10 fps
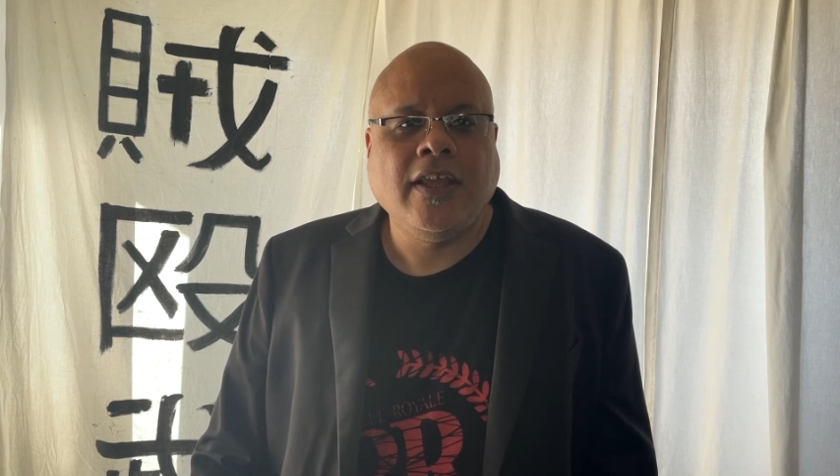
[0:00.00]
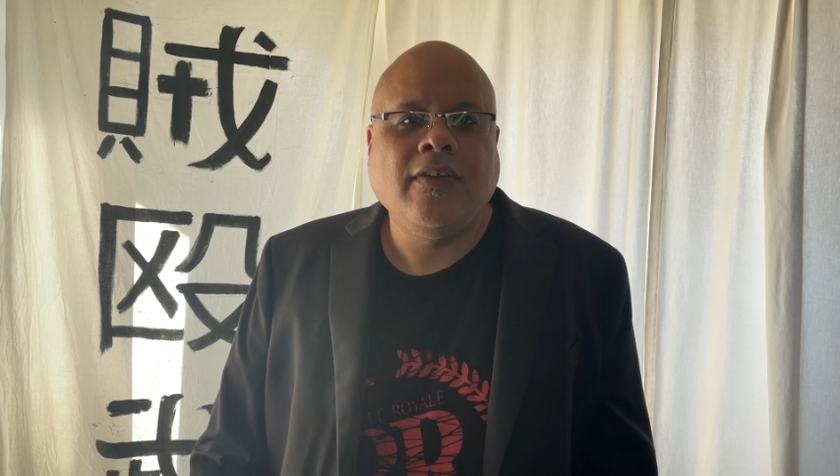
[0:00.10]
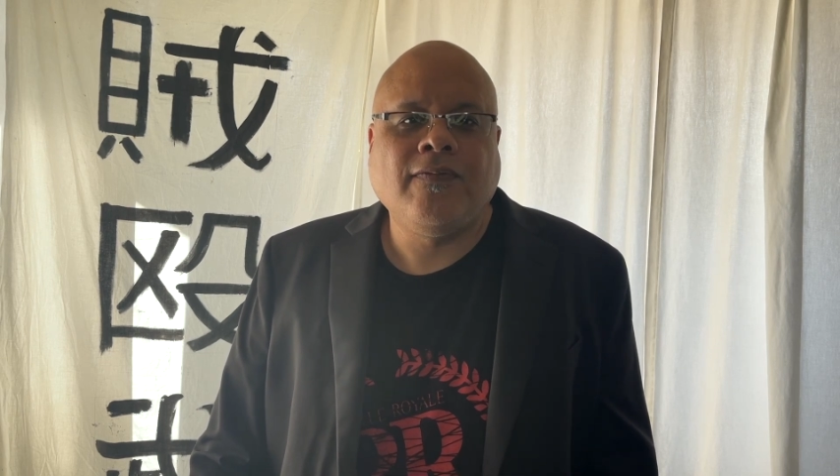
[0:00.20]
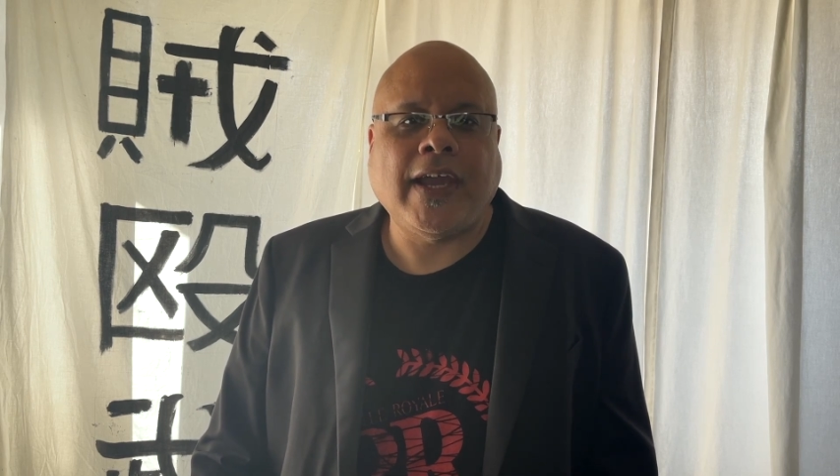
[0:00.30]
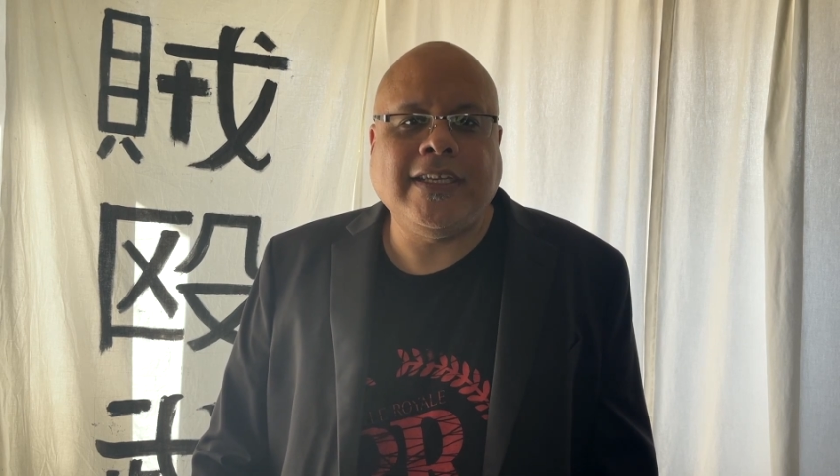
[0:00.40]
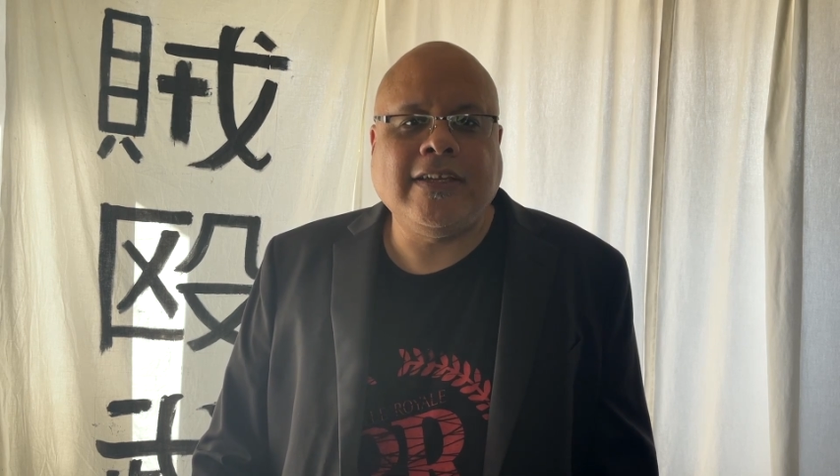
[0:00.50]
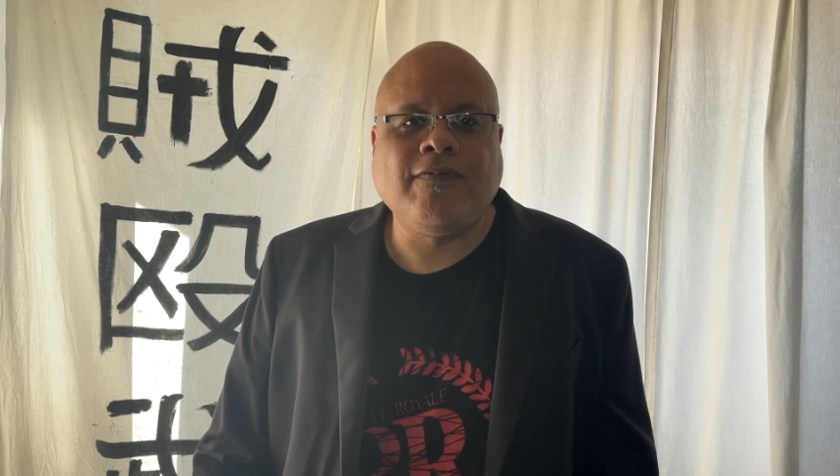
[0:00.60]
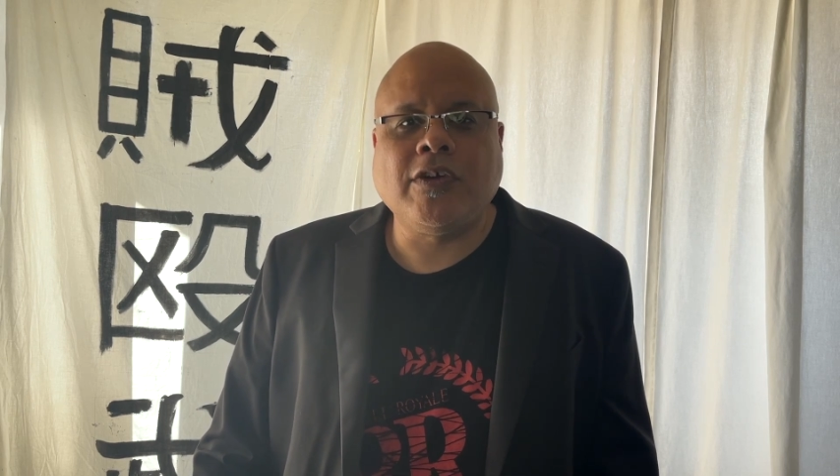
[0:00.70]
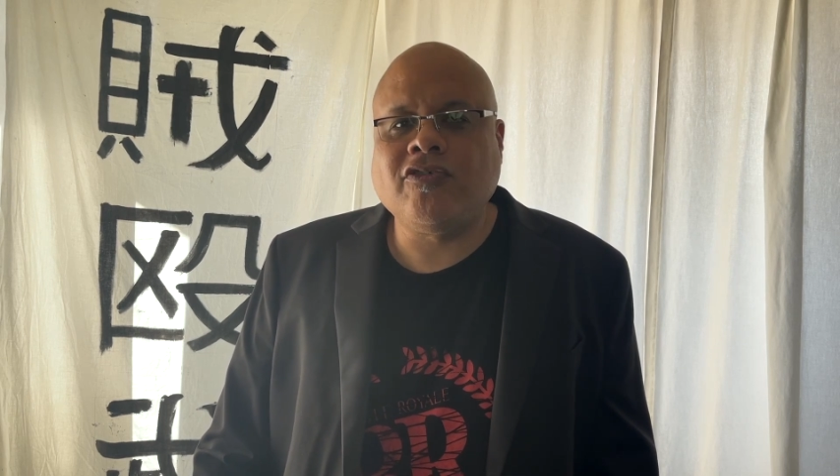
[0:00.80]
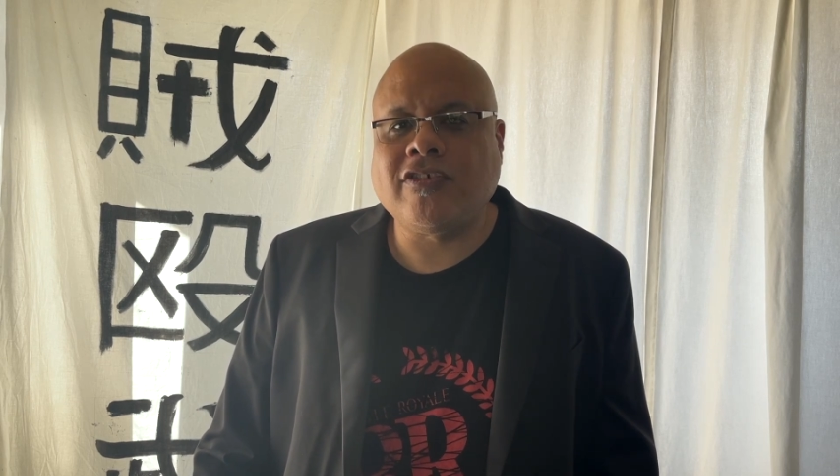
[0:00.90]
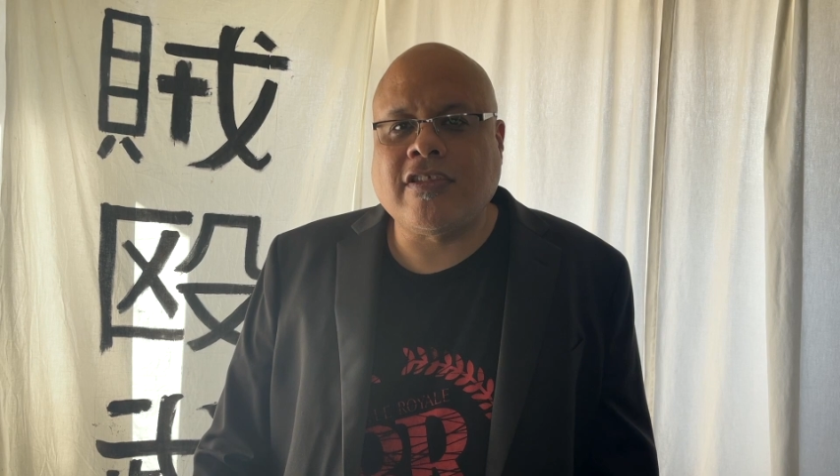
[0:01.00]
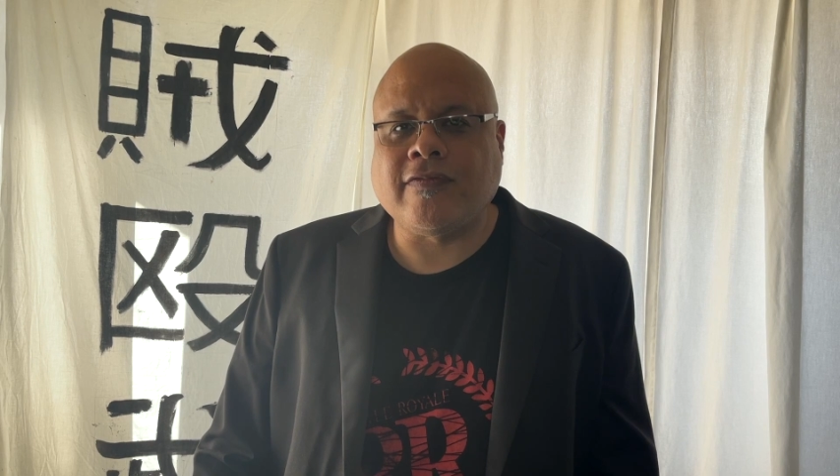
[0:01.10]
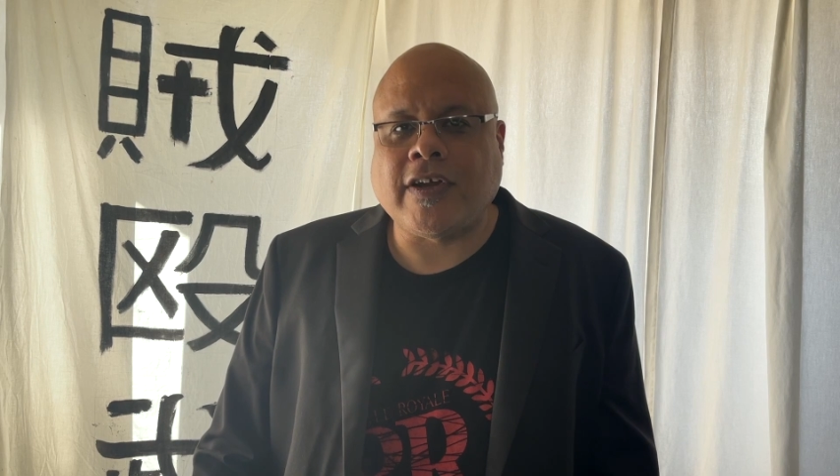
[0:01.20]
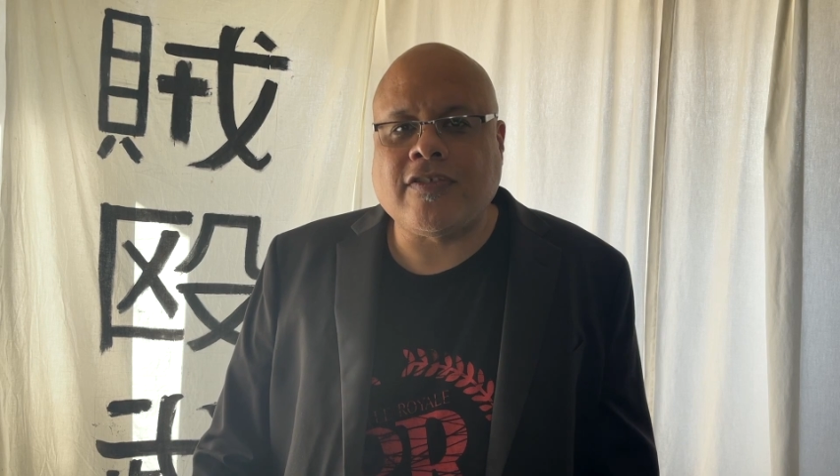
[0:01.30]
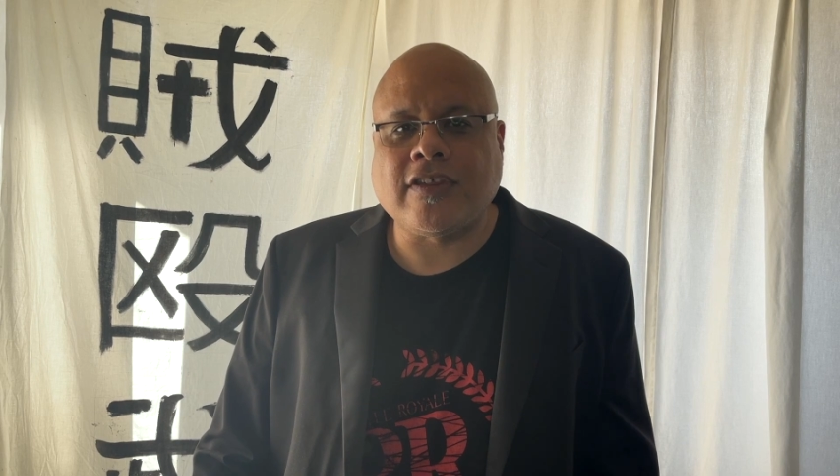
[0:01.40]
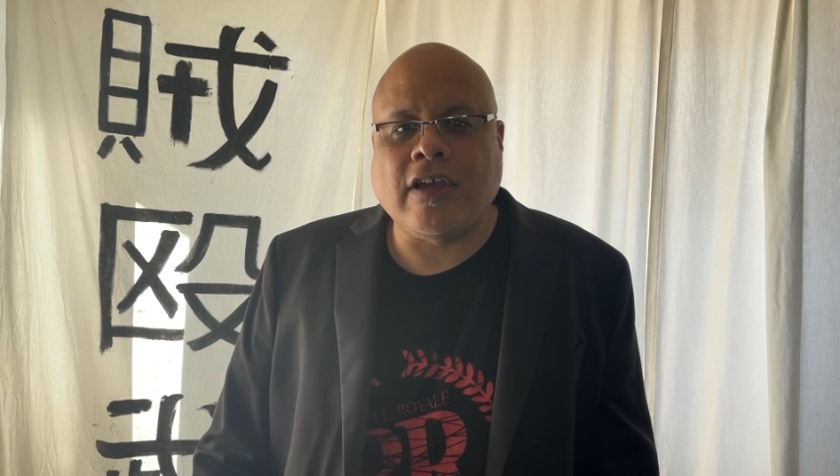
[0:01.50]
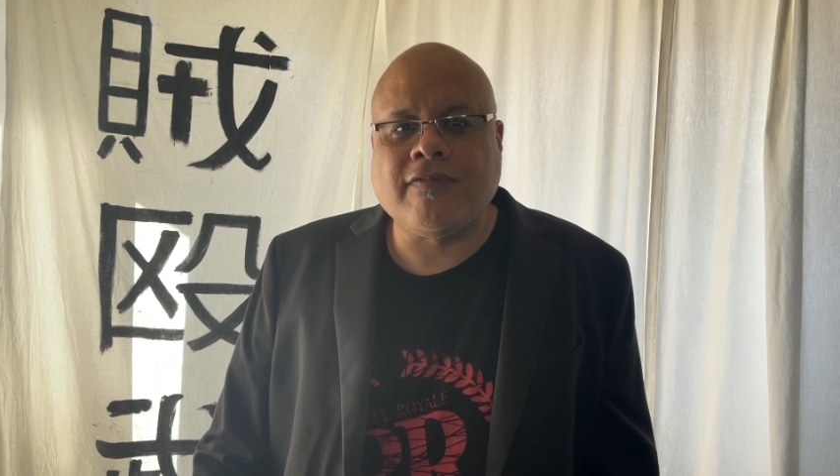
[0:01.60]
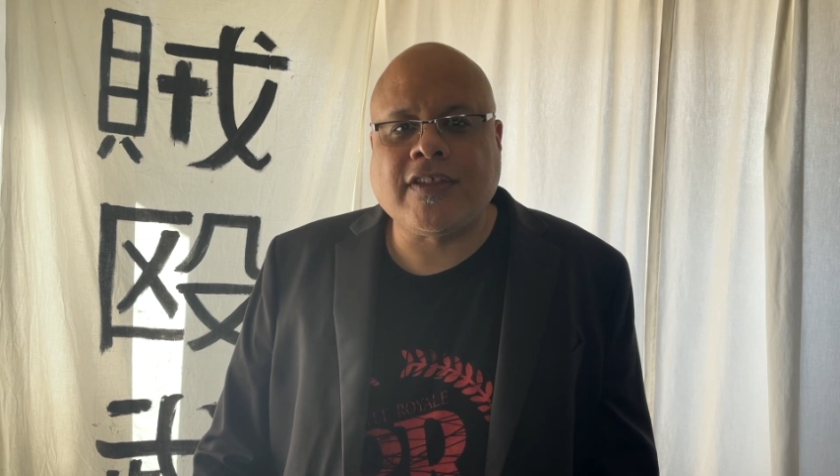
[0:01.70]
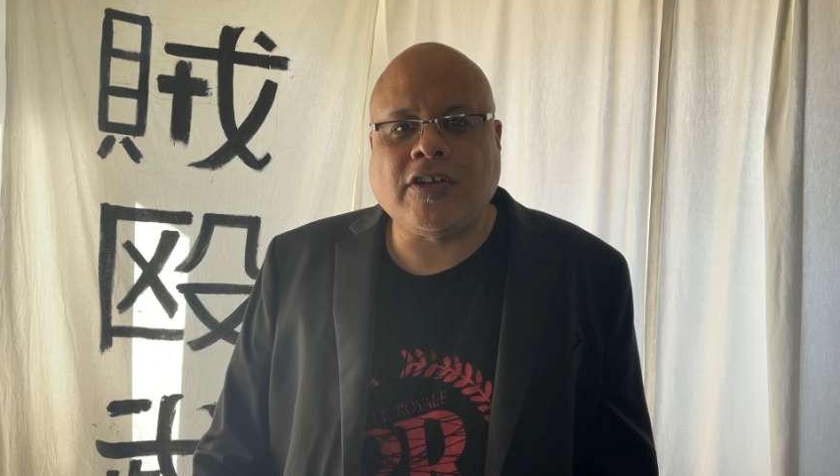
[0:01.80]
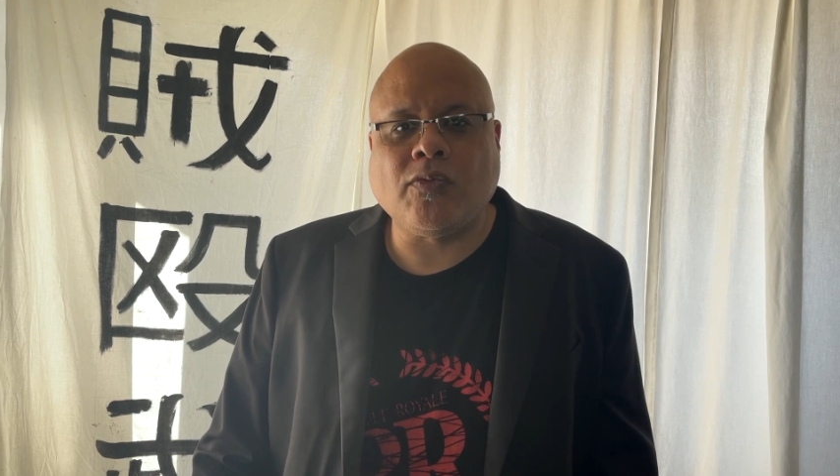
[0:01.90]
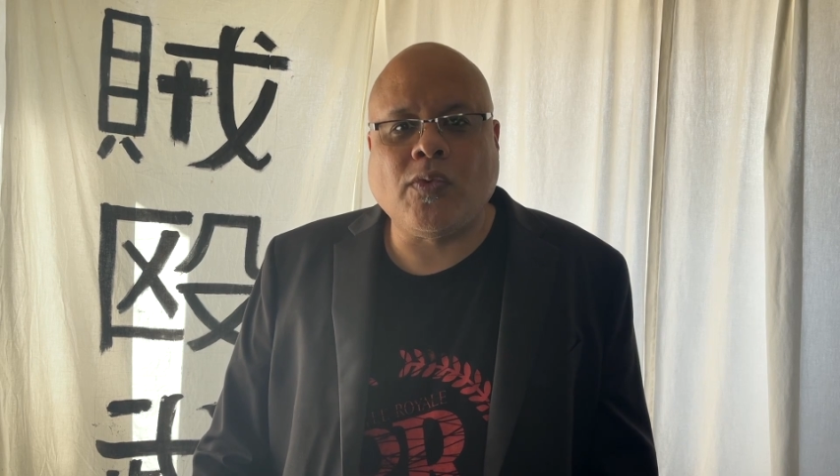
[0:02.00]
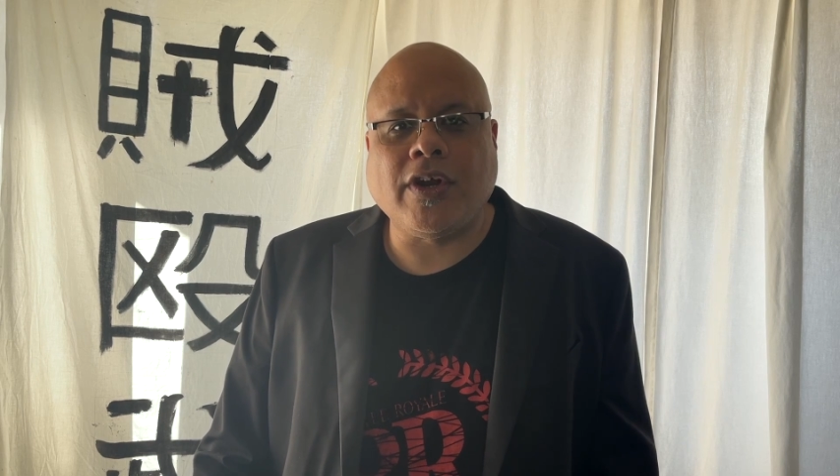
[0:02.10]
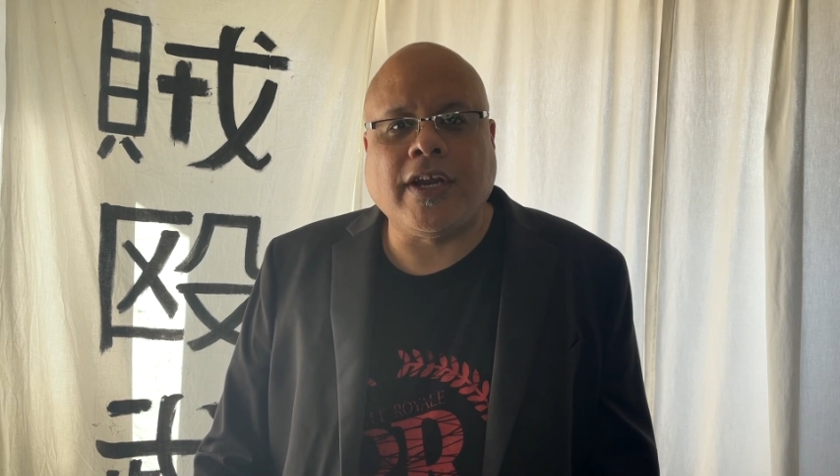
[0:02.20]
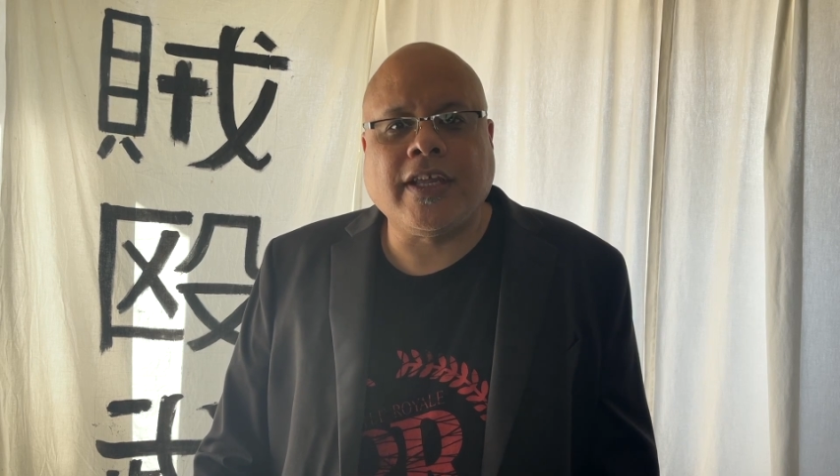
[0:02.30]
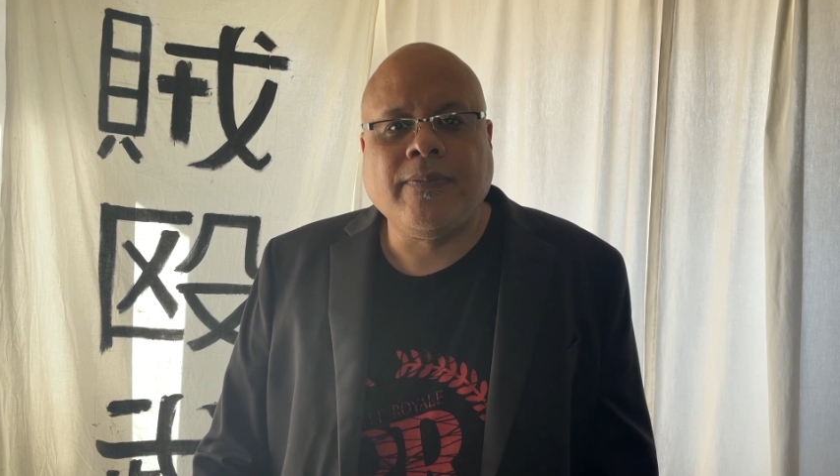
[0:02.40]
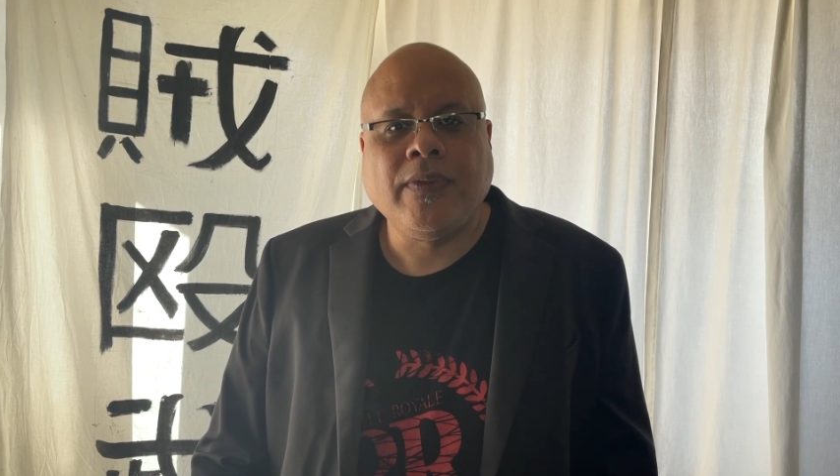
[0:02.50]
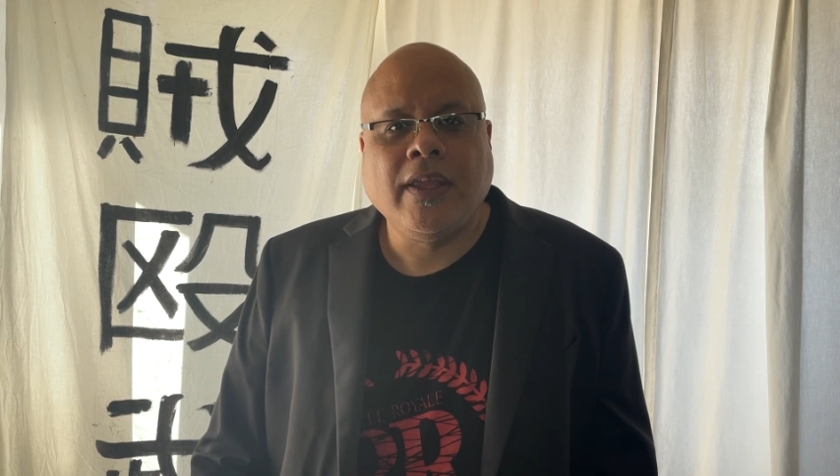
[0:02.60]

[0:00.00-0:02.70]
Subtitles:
finding versions of ourselves in our work.